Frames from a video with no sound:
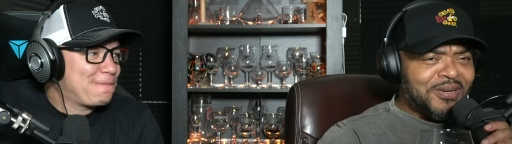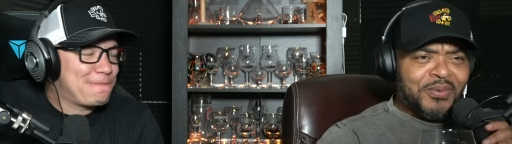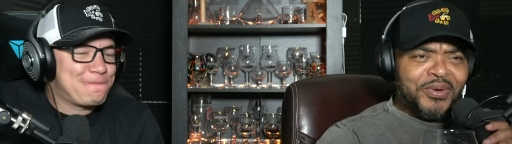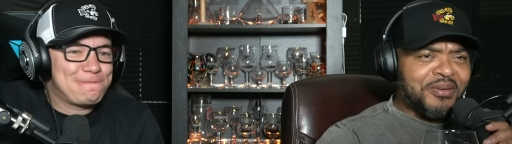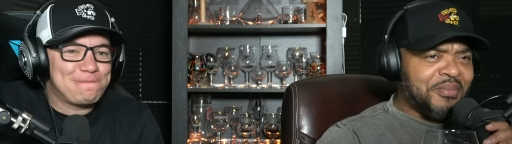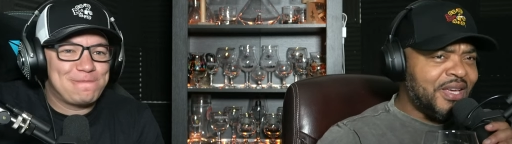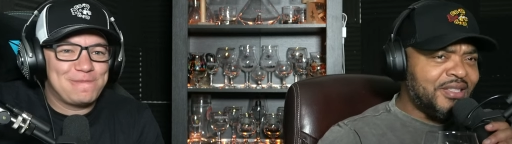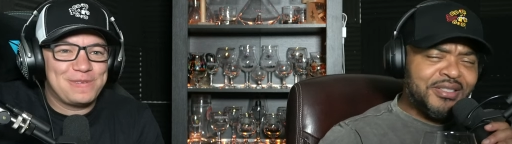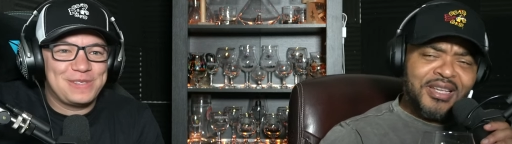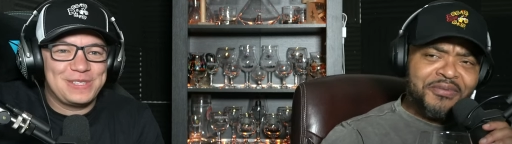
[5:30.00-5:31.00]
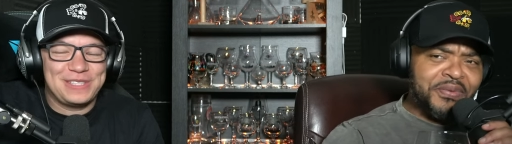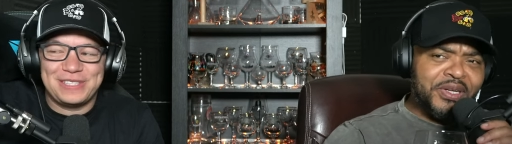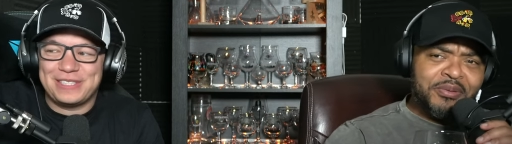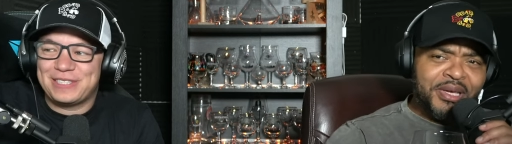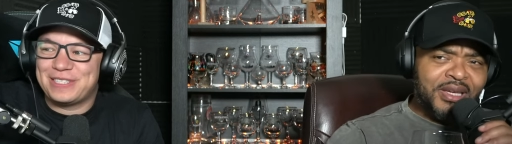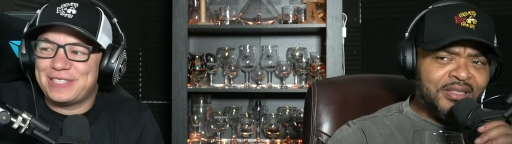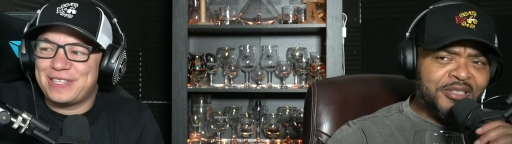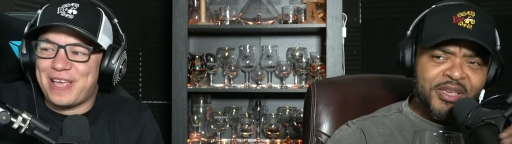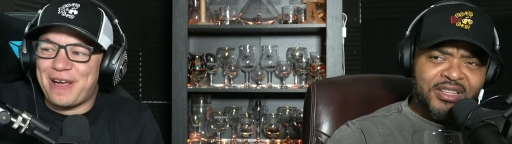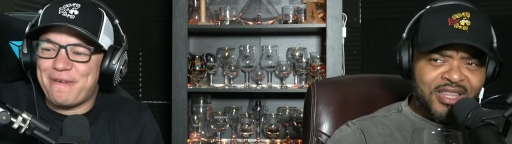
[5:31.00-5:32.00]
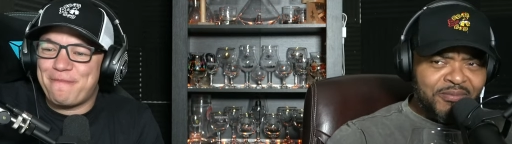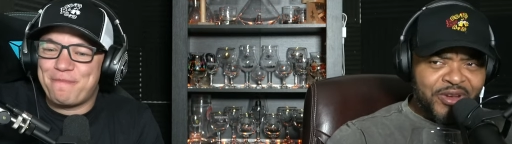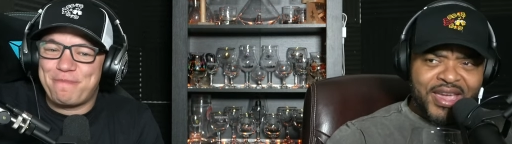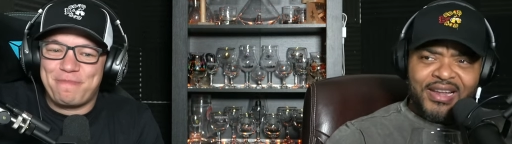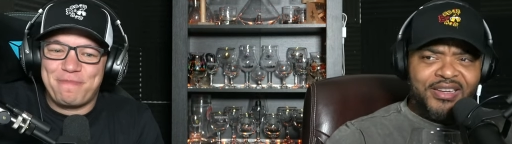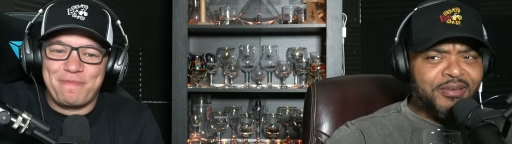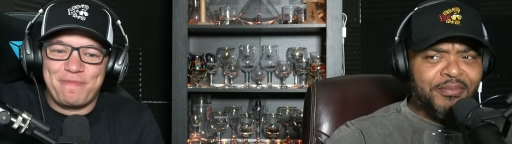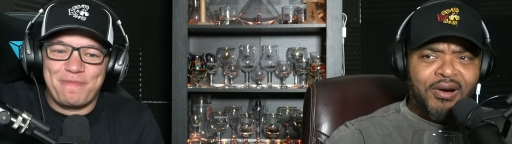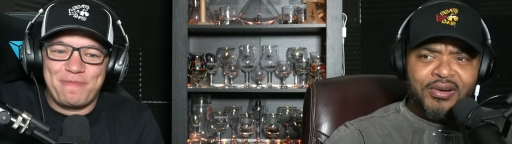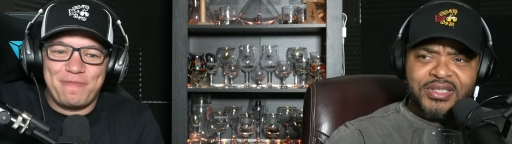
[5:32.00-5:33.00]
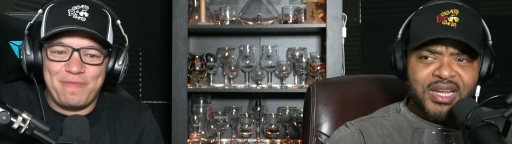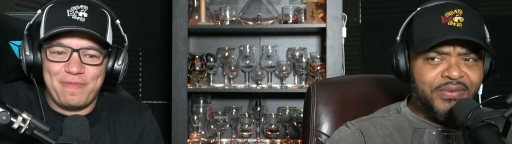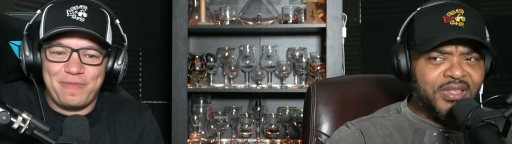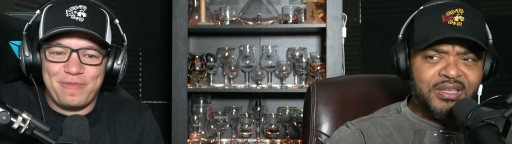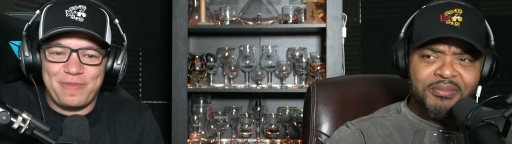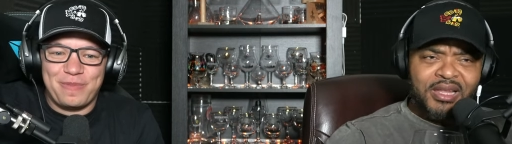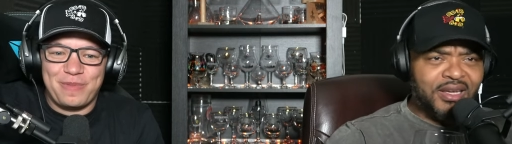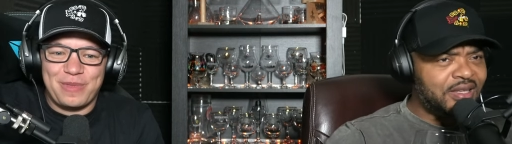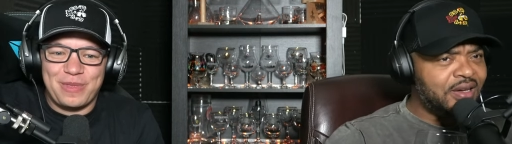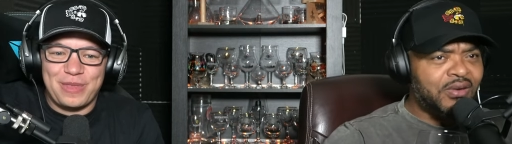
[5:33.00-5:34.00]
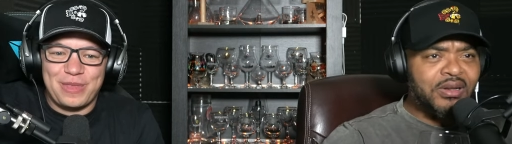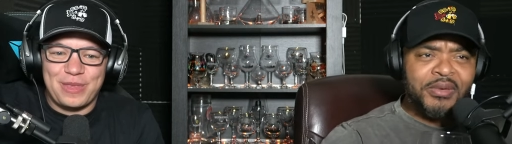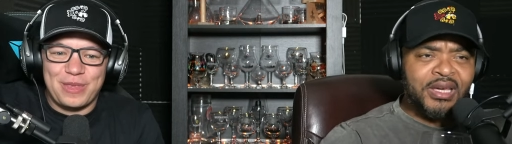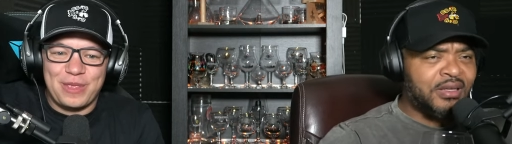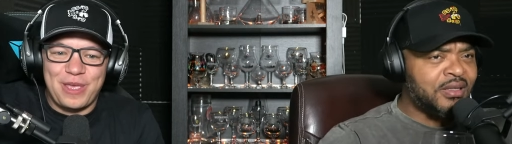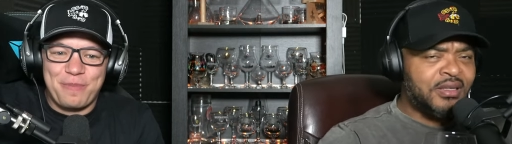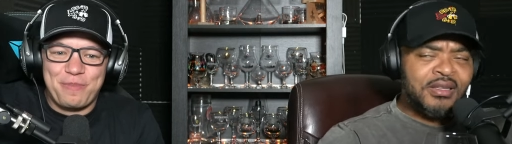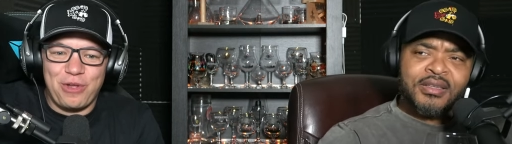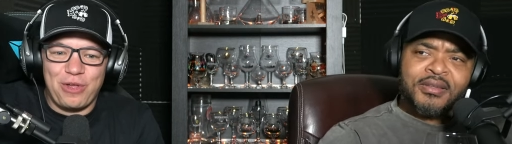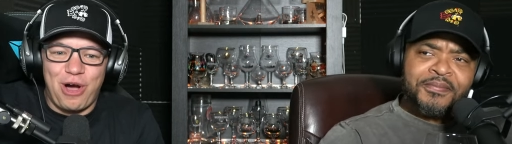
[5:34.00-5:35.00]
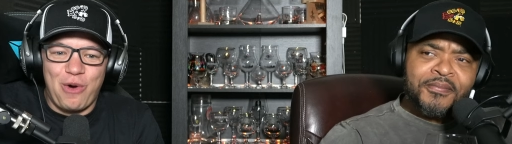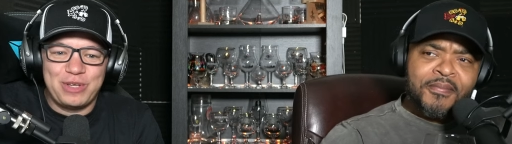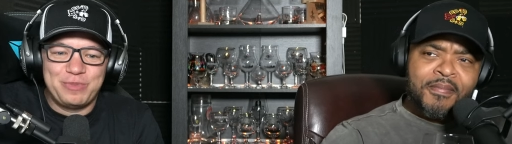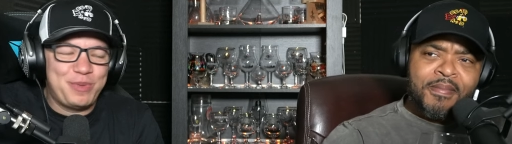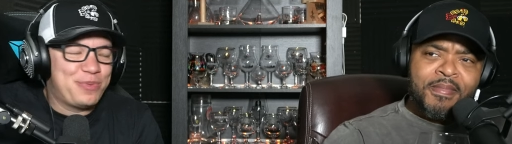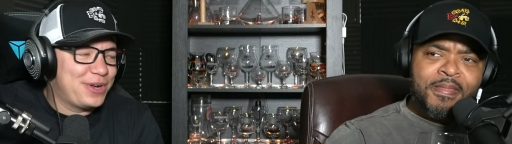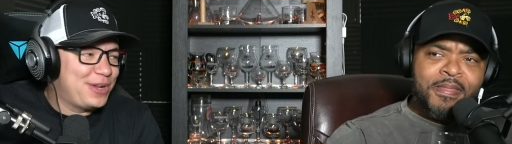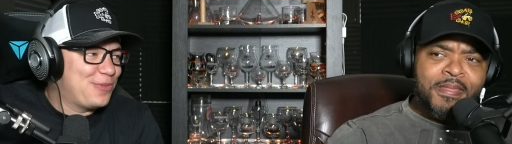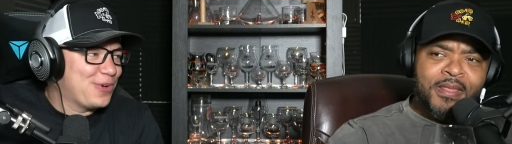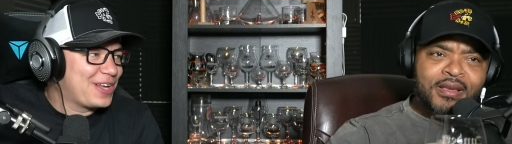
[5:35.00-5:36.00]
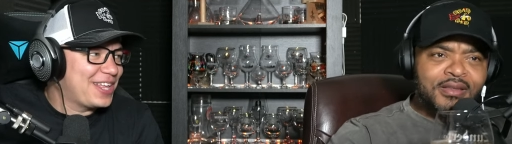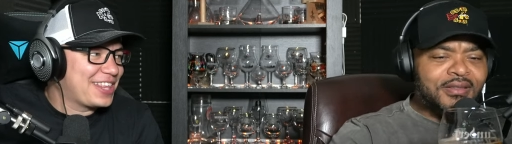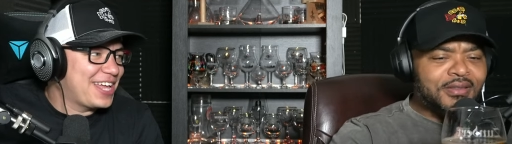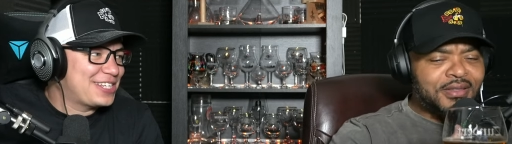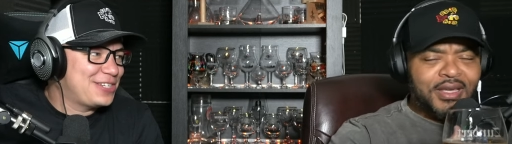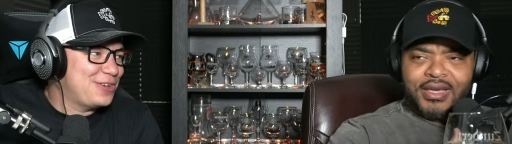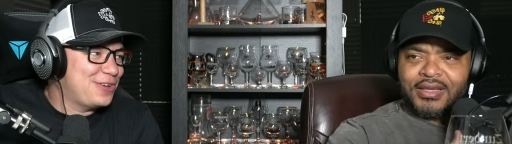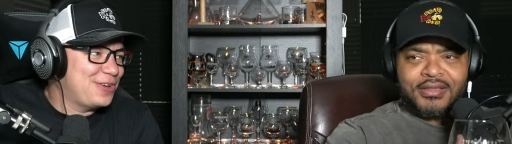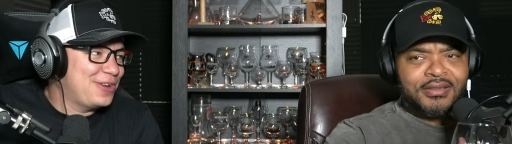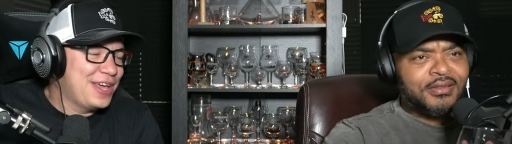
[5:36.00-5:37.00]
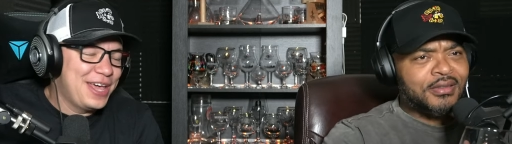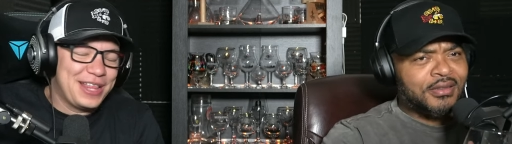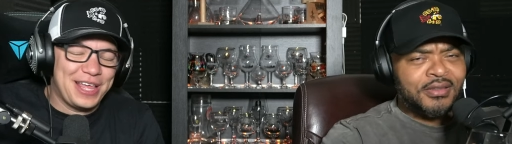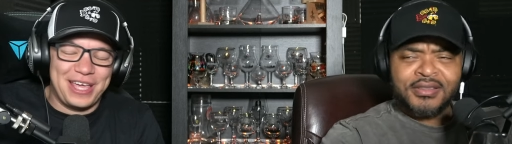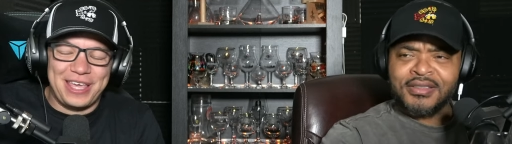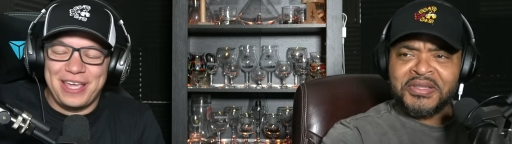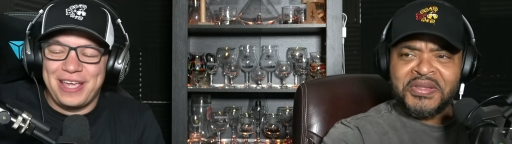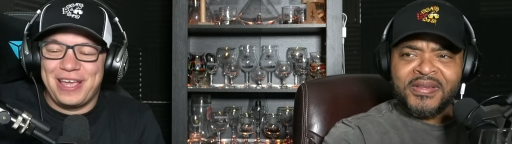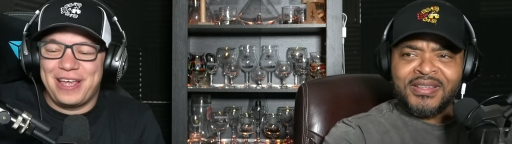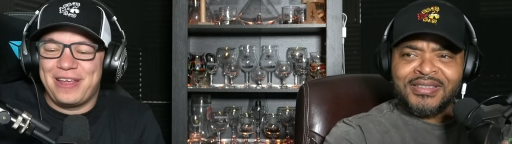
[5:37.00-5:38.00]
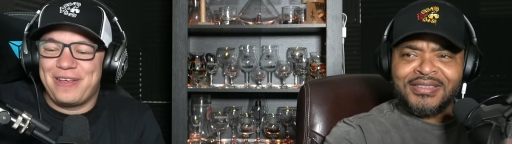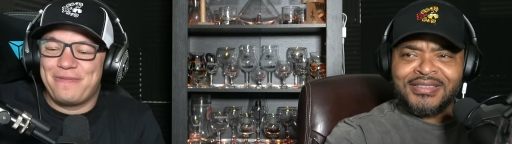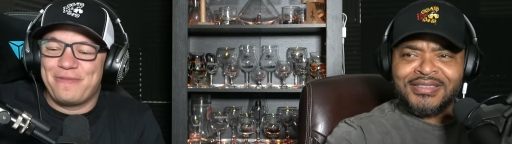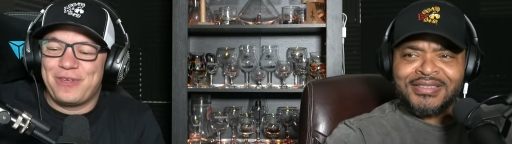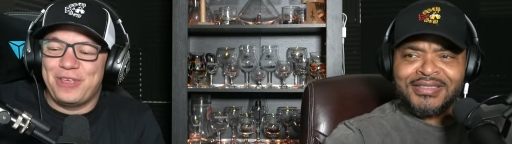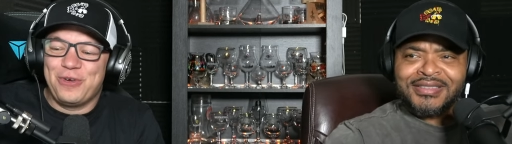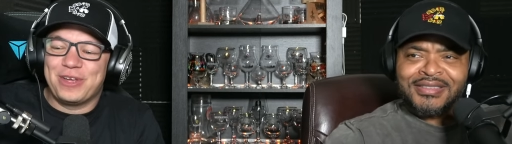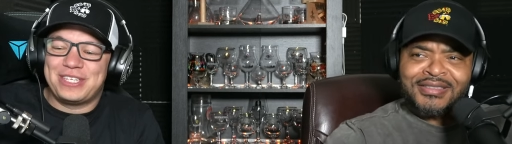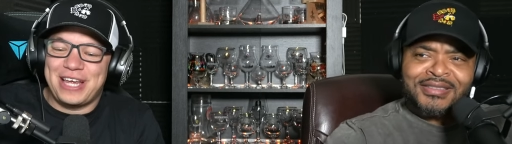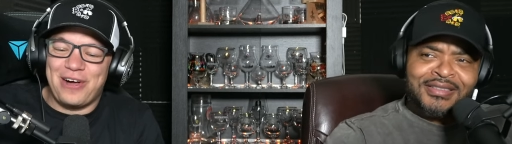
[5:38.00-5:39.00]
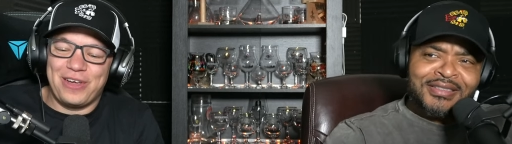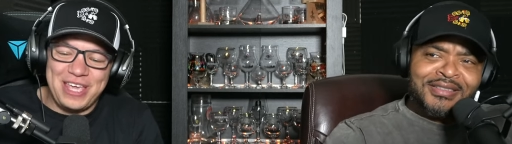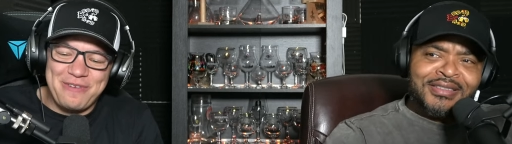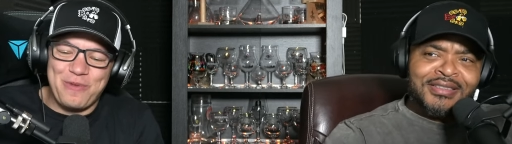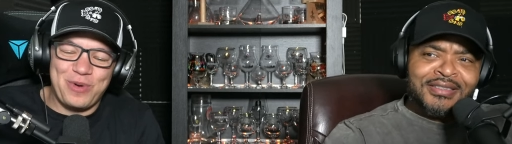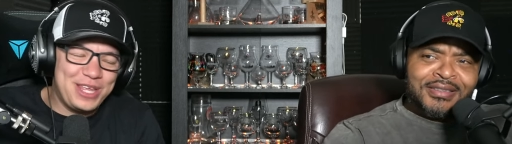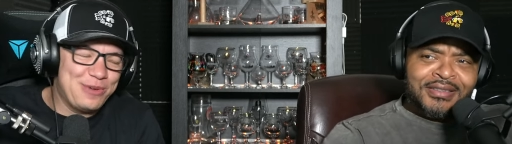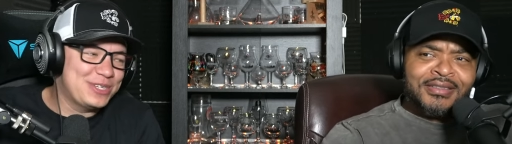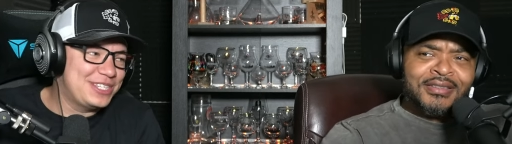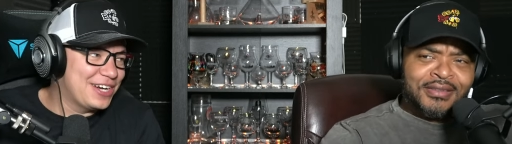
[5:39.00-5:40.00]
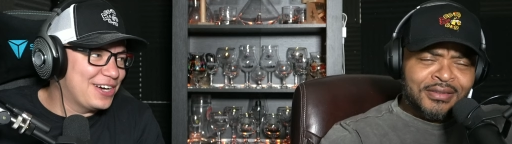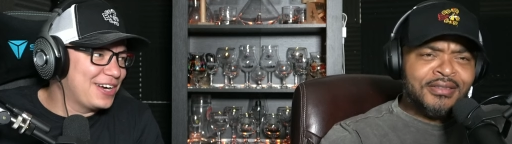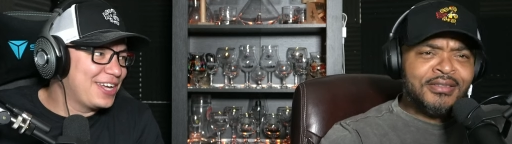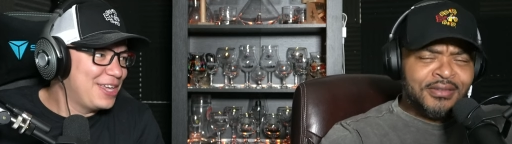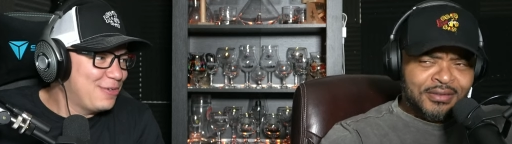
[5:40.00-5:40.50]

Speaker 1: coming with it, man. Just like for real, man. Spitting yeah. them reality bars and everything, man. Like he owned it, man.
Speaker 2: Yeah, Polo always be putting in work like that too, yeah. dude. Mm -hmm. Like you could tell even when he was young,